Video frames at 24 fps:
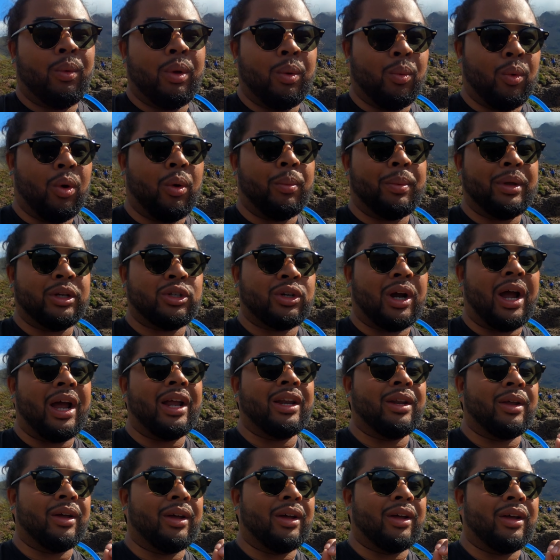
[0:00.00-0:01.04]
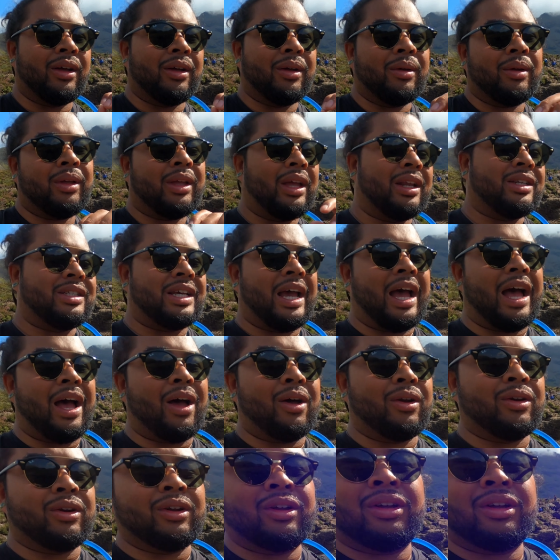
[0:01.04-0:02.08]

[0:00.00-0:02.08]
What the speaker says: we will be trying to get down